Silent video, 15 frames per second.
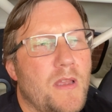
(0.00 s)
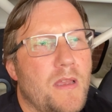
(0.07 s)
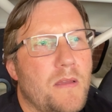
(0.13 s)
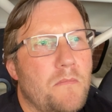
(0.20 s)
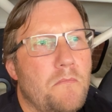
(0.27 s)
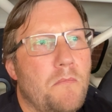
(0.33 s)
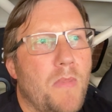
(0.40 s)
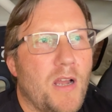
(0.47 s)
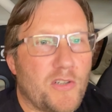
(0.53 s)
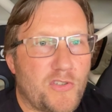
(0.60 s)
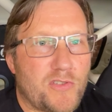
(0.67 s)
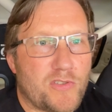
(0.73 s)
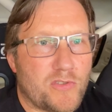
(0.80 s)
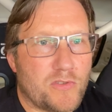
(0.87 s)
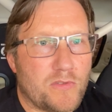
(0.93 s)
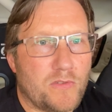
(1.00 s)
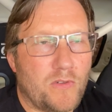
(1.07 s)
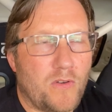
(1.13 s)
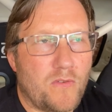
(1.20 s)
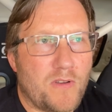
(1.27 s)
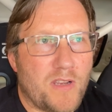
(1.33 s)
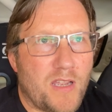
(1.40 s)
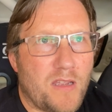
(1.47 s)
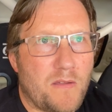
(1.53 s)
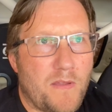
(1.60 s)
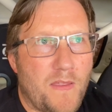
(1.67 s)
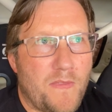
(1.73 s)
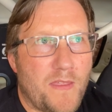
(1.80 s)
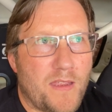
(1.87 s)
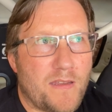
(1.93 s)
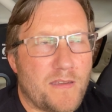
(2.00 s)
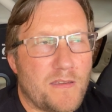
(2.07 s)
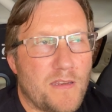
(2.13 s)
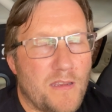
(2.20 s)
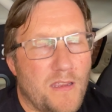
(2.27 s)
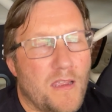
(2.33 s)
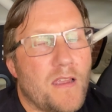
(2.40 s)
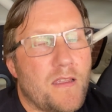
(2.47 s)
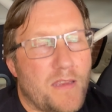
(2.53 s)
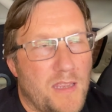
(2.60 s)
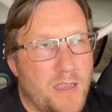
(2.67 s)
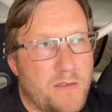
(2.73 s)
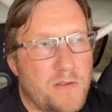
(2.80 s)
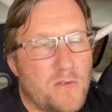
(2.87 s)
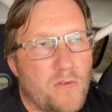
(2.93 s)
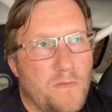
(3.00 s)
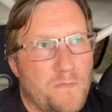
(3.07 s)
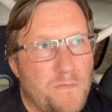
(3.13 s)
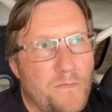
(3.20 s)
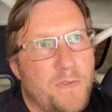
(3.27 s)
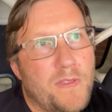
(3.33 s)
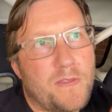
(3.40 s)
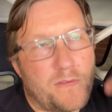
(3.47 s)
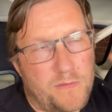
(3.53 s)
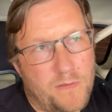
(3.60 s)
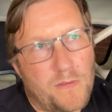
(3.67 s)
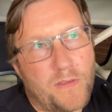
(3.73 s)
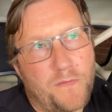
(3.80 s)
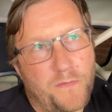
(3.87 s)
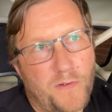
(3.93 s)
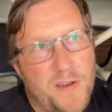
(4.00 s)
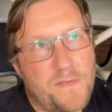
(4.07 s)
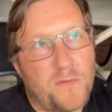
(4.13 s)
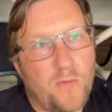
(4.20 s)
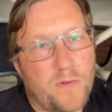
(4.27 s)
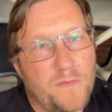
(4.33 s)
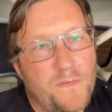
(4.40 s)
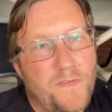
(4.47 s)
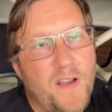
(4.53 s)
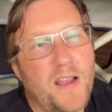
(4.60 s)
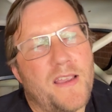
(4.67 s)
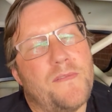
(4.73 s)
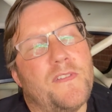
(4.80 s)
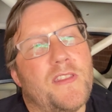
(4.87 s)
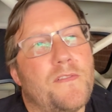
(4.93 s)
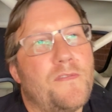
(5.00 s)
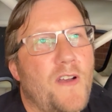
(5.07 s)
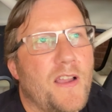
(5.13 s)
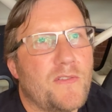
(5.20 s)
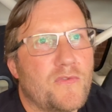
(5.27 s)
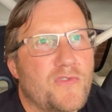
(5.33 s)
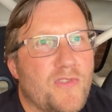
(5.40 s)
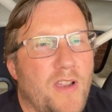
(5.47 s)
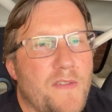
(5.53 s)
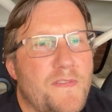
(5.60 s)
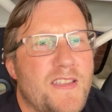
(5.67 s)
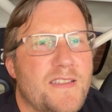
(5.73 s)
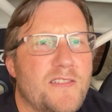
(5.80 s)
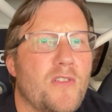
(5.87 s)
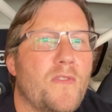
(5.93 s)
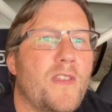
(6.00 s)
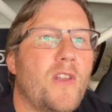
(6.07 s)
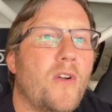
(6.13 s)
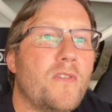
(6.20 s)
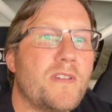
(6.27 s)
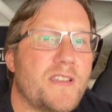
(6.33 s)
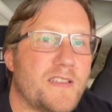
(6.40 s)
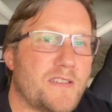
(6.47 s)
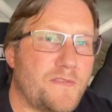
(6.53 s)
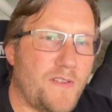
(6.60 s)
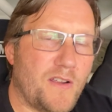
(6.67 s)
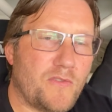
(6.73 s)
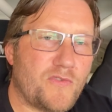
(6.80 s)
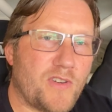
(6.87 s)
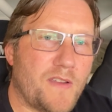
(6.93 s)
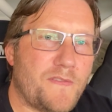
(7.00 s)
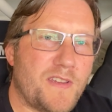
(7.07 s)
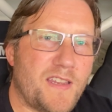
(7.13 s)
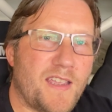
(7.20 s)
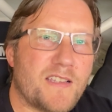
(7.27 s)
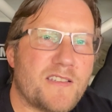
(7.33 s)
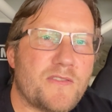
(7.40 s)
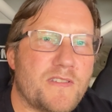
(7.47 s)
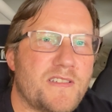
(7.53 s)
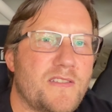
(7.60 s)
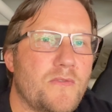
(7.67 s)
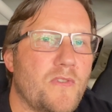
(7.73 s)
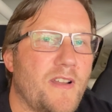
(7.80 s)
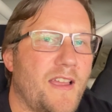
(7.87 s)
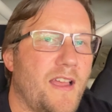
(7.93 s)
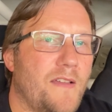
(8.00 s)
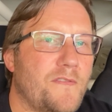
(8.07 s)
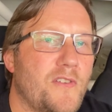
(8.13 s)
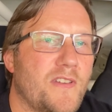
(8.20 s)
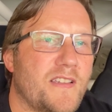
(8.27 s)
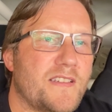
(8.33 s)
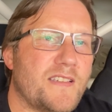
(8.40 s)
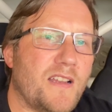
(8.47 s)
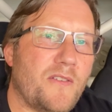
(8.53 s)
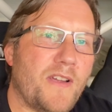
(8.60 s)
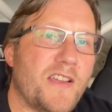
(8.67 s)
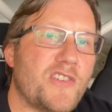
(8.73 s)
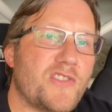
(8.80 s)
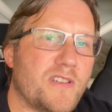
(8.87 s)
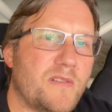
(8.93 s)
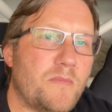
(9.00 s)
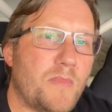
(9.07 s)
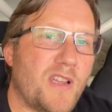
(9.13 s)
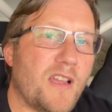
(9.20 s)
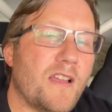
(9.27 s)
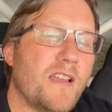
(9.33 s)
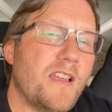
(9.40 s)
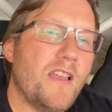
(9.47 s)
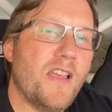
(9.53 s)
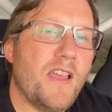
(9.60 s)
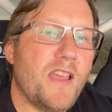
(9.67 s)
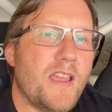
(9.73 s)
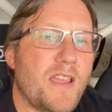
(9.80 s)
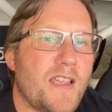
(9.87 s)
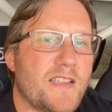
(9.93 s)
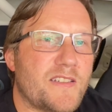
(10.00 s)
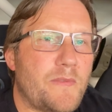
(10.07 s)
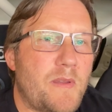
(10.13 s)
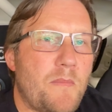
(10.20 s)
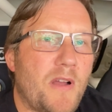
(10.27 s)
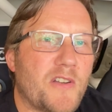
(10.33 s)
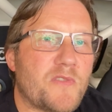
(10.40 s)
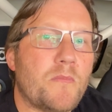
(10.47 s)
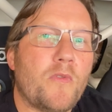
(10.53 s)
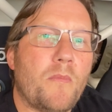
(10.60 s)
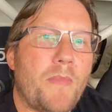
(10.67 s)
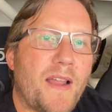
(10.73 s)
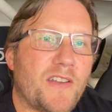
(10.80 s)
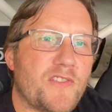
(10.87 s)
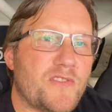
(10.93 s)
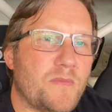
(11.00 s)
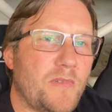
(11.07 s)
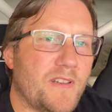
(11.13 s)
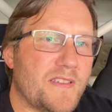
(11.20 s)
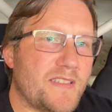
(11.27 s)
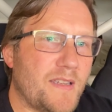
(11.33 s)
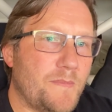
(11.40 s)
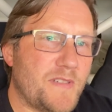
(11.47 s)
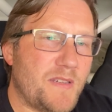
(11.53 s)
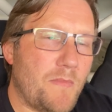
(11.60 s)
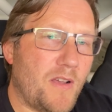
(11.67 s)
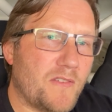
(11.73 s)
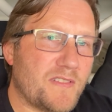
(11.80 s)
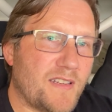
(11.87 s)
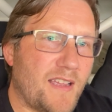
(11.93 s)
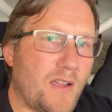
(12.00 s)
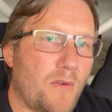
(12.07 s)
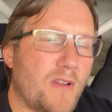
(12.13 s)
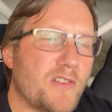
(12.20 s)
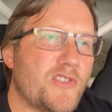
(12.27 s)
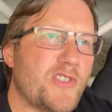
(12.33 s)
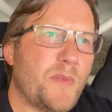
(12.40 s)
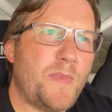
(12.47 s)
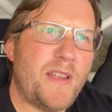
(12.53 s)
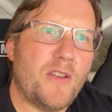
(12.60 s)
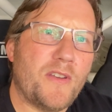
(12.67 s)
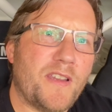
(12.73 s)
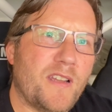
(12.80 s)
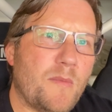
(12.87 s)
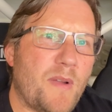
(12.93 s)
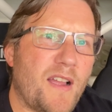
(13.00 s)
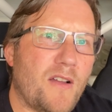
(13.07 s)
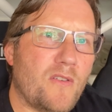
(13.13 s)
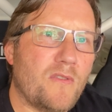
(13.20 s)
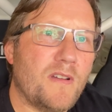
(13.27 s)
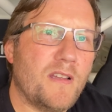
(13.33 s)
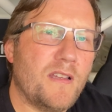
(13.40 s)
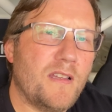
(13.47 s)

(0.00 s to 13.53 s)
much longer, and then yeah, you've got 3, 4 and 5, and the final drive, it's not the longest final drive you can get, so it's still going to have good acceleration, but it's going to be much more manageable at 70 miles an hour. Should be looking about